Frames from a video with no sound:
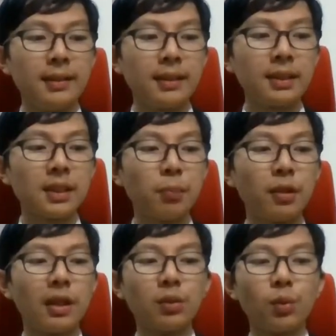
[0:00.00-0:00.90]
Next up,
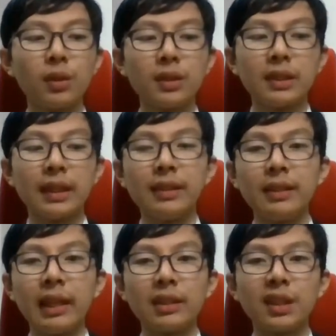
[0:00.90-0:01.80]
Around the World in 80
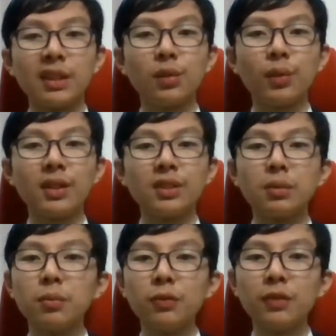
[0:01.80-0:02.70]
Days. Otherwise, the
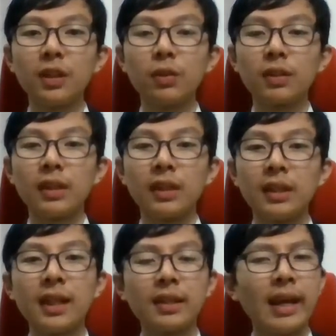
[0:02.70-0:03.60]
movie that'll
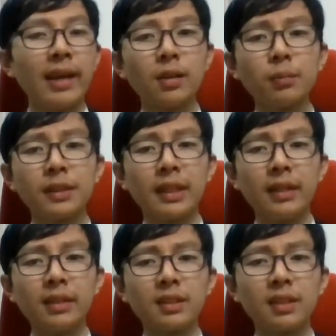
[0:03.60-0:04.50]
get Hail
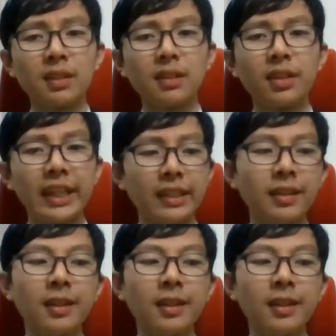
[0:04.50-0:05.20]
Britannia stuck in your head.